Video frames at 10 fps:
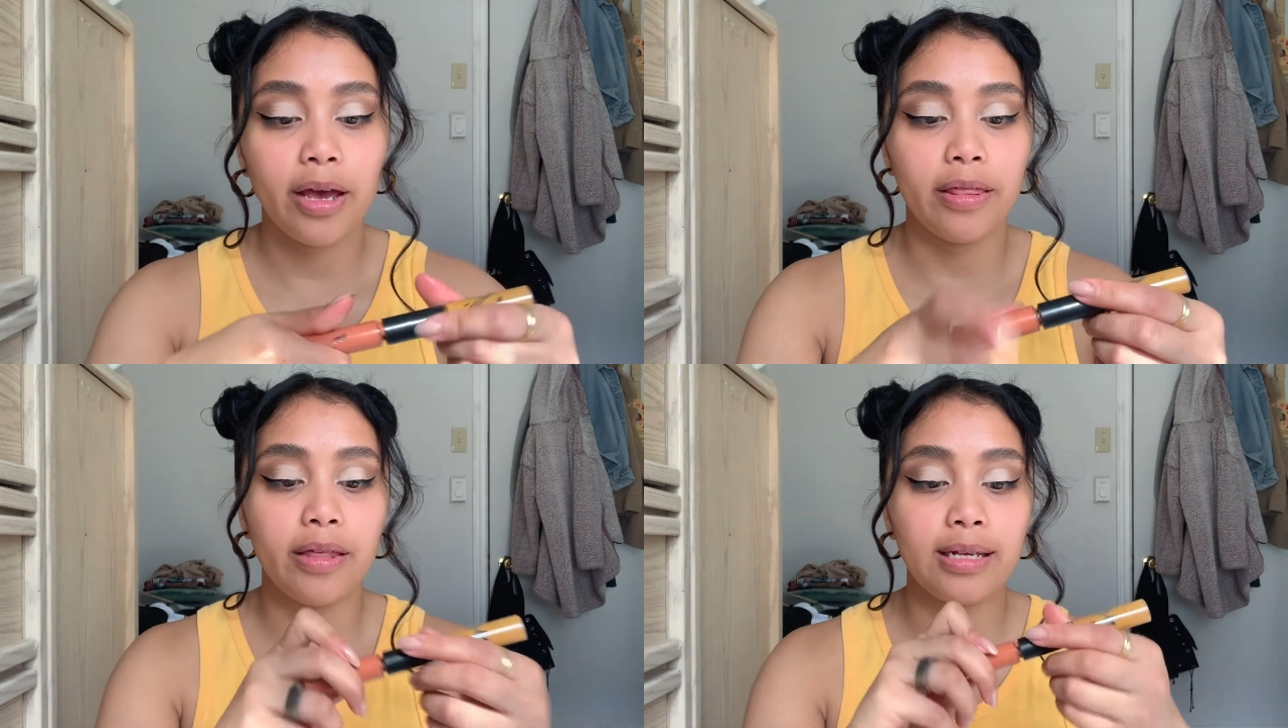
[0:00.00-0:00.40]

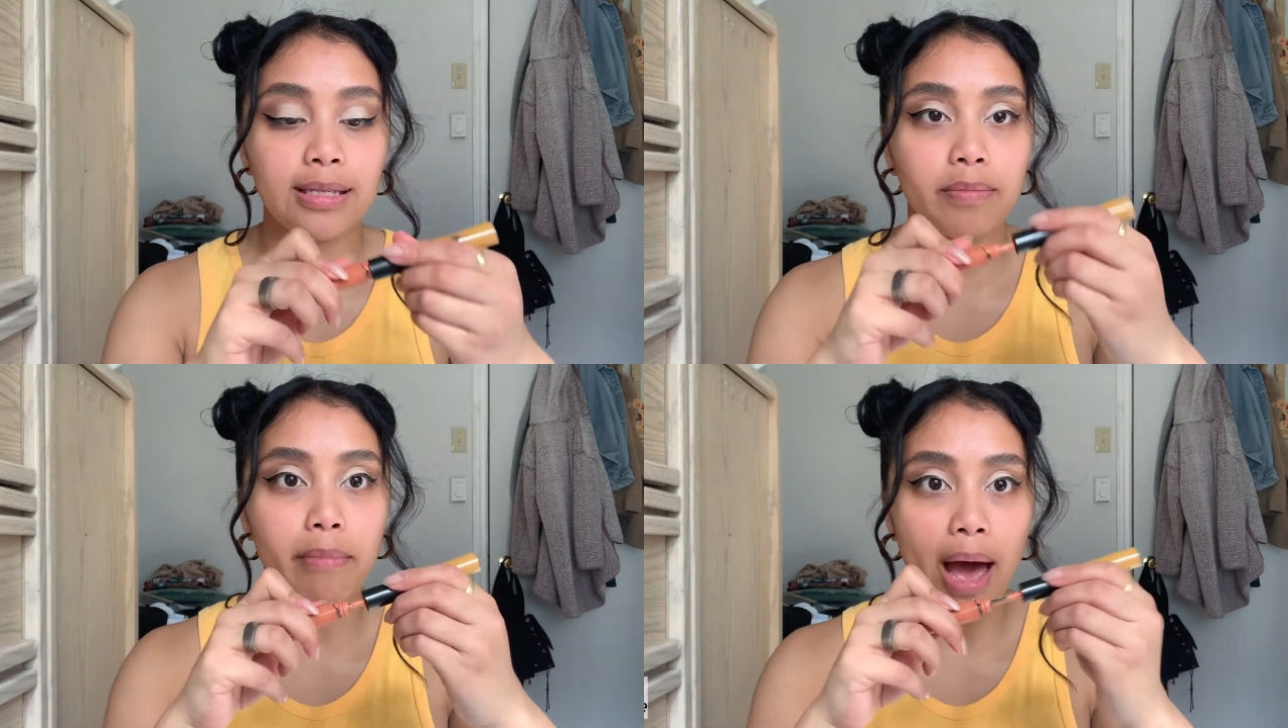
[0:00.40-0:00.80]

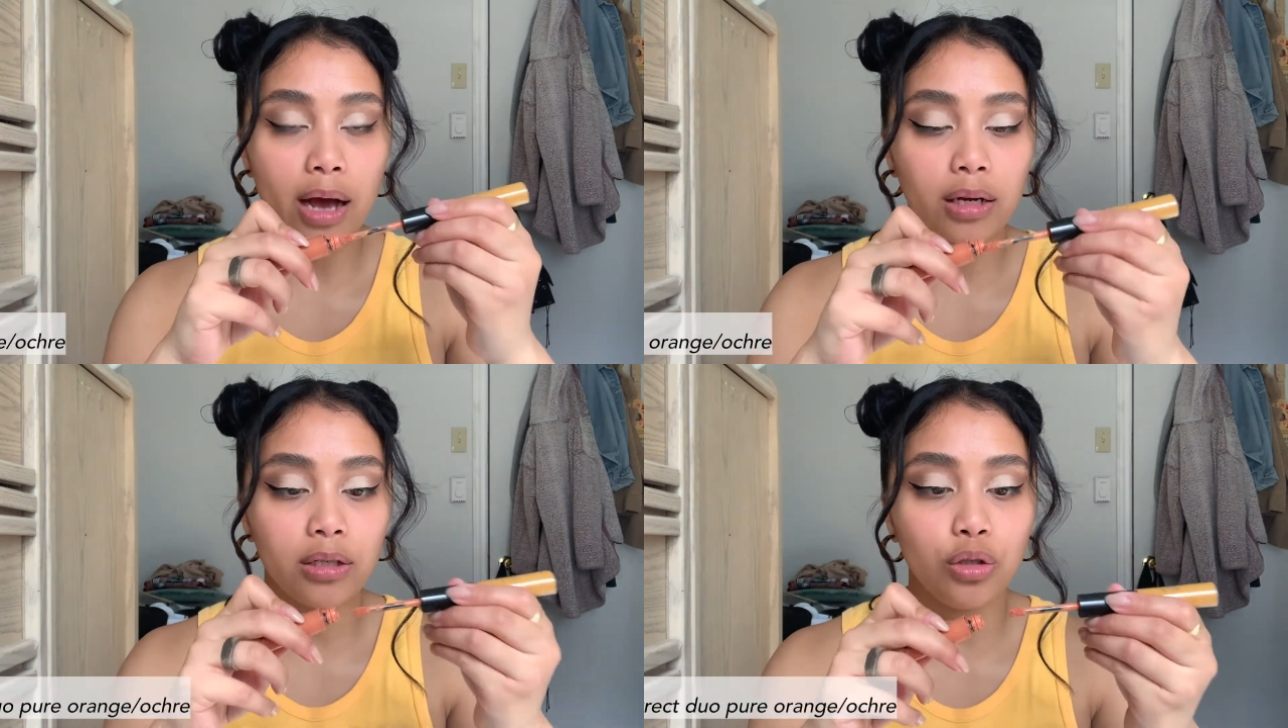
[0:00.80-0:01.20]
this MAC
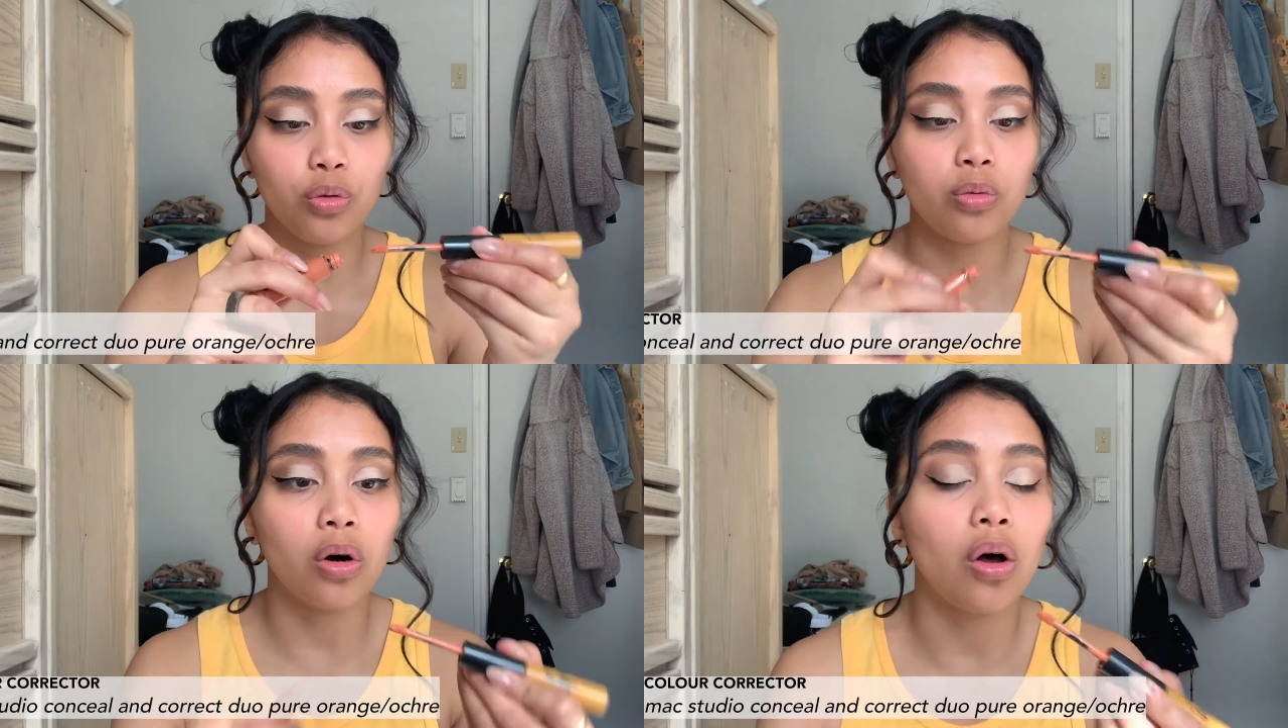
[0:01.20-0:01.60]

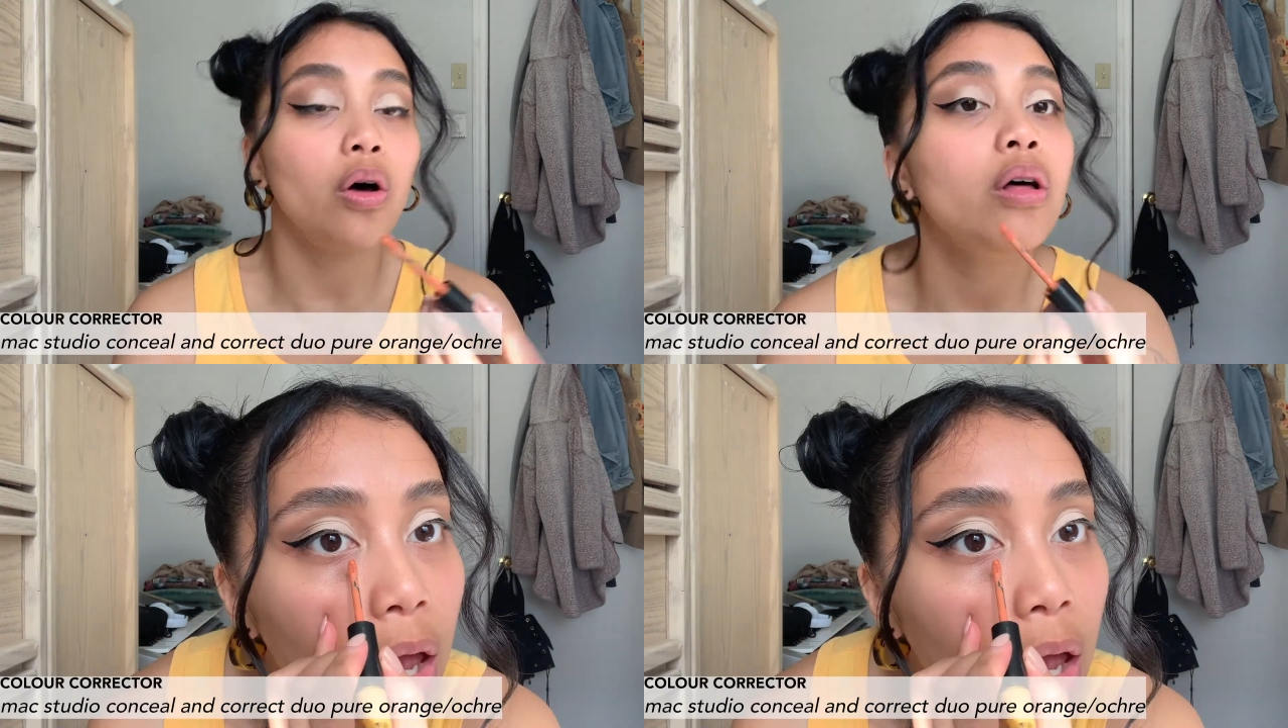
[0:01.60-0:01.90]
dual